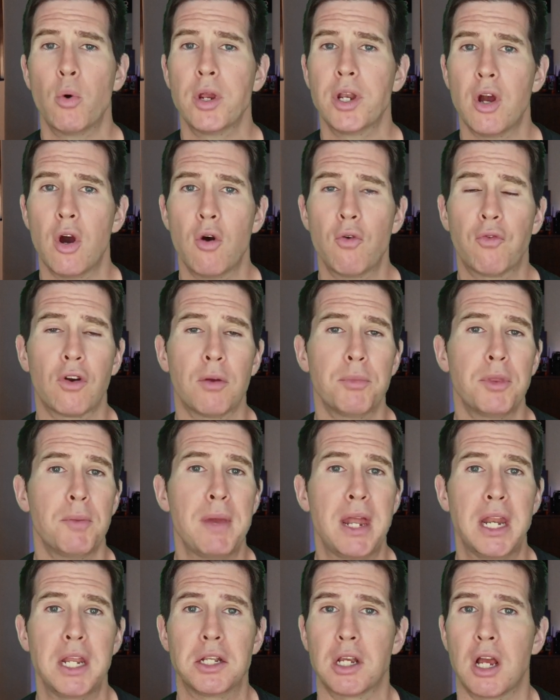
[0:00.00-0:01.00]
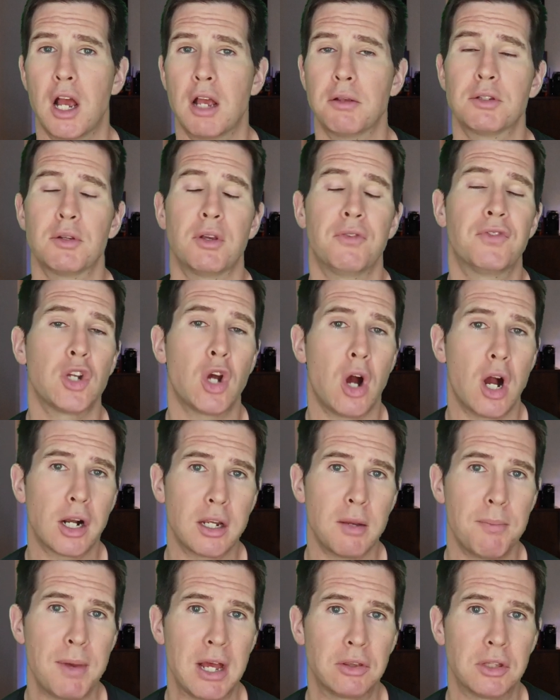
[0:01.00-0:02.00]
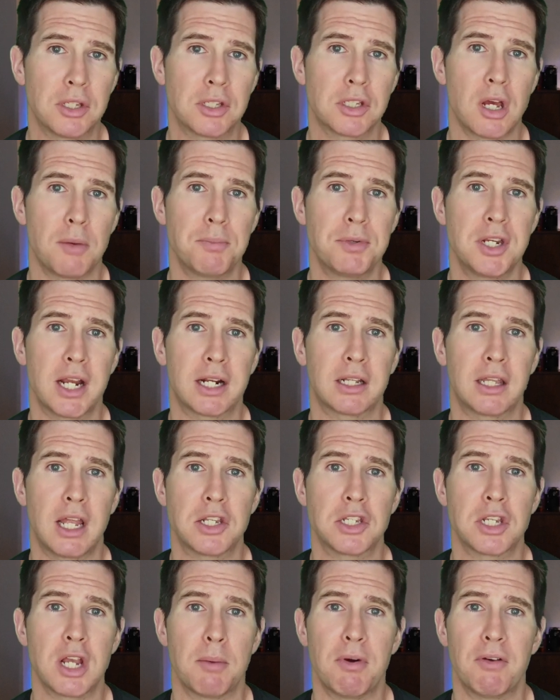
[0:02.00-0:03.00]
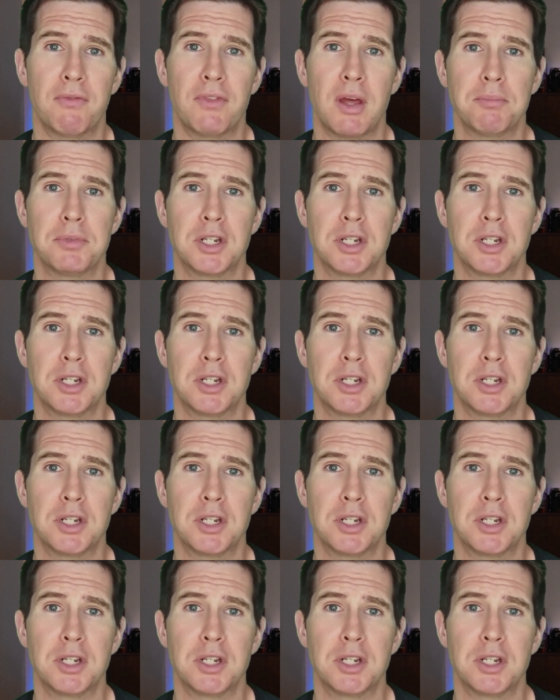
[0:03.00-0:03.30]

We know from the many times we've talked about the subject that some of